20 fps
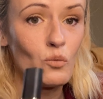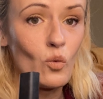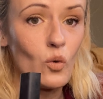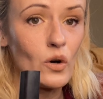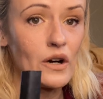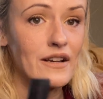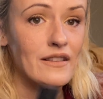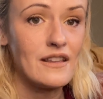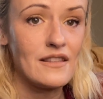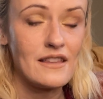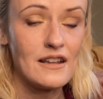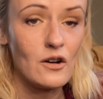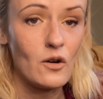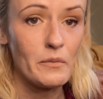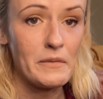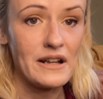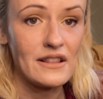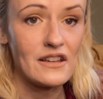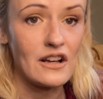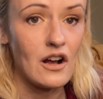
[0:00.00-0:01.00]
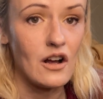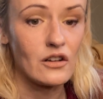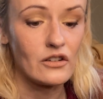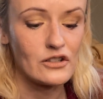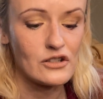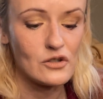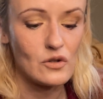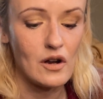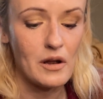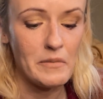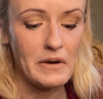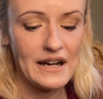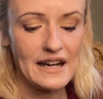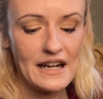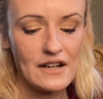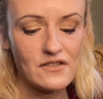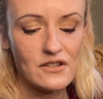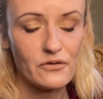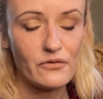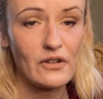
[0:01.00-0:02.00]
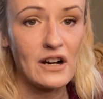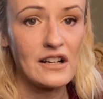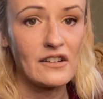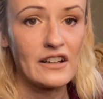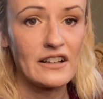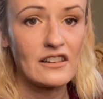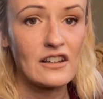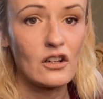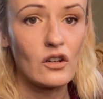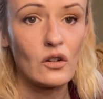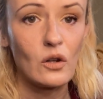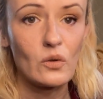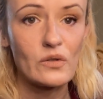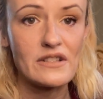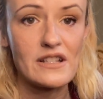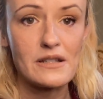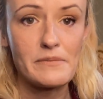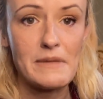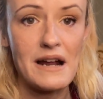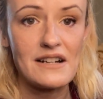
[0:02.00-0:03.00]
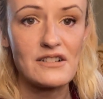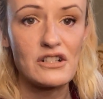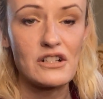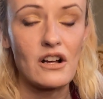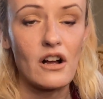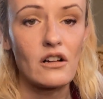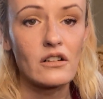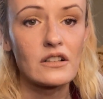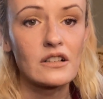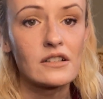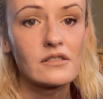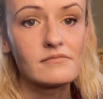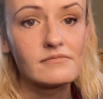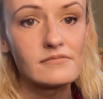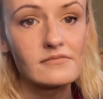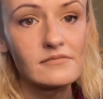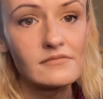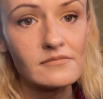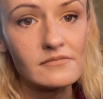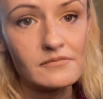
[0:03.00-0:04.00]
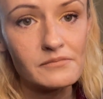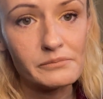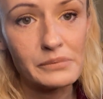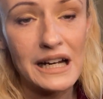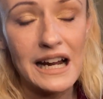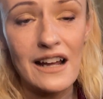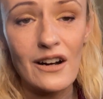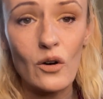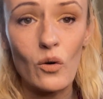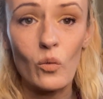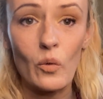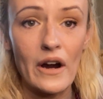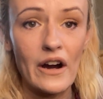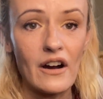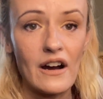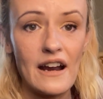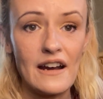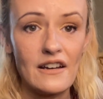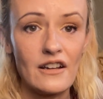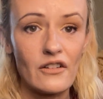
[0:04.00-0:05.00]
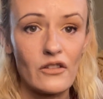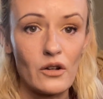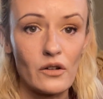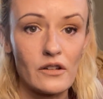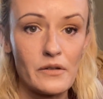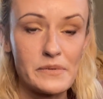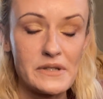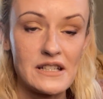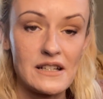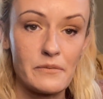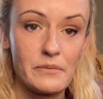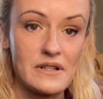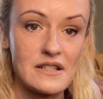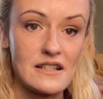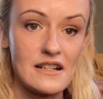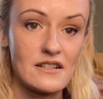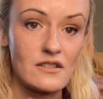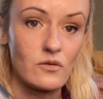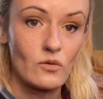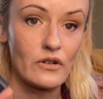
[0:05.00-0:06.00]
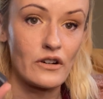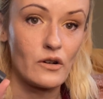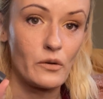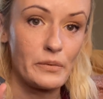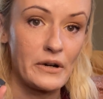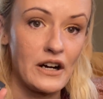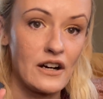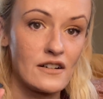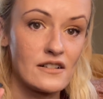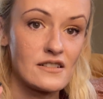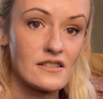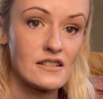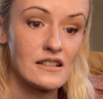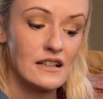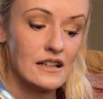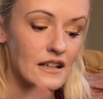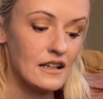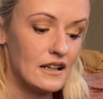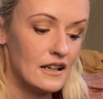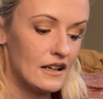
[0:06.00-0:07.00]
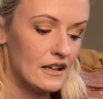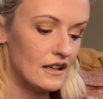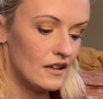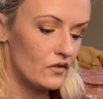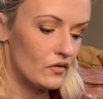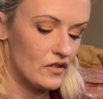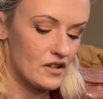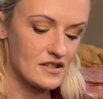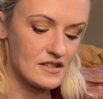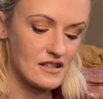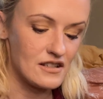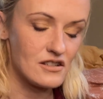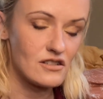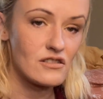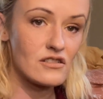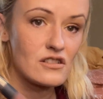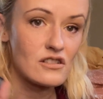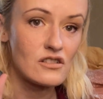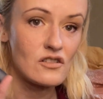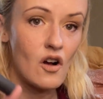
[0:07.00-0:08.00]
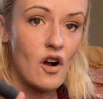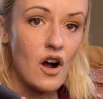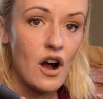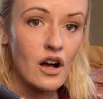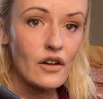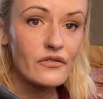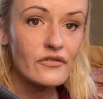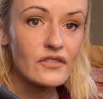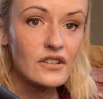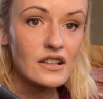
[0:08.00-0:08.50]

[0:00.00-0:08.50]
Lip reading: worried that they don't make the color, so I might have to find like the closest matching color. But I don't wear any other lipstick besides L'Oreal Paris. This is soft,